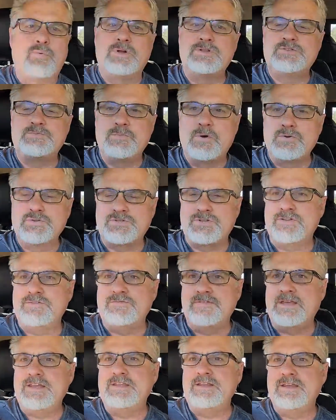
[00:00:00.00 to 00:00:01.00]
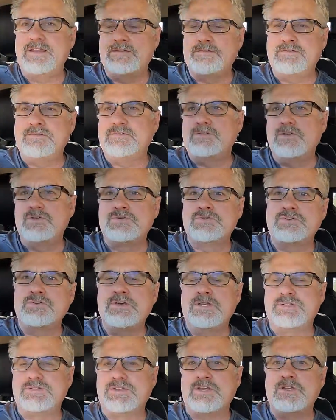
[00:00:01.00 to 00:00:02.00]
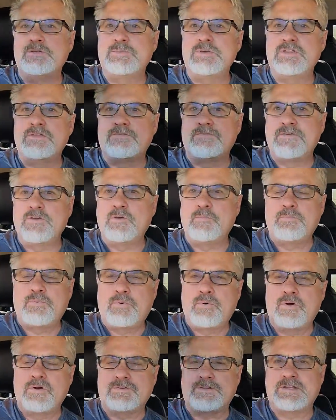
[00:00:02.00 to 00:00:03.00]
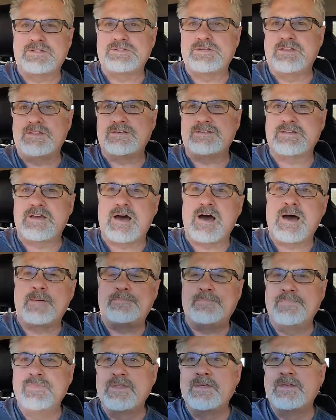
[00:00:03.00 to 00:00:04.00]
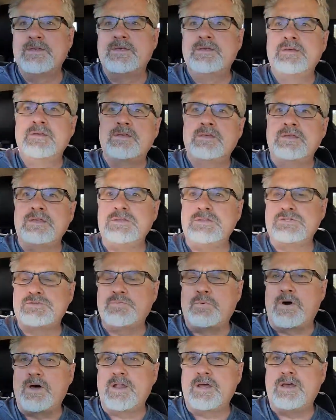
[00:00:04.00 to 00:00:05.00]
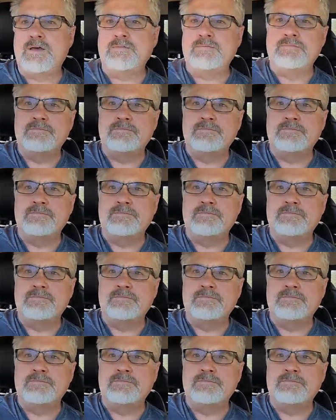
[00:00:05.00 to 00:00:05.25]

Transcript: one's most convenient, usually it's going to be the fill port that's on the top. You just want to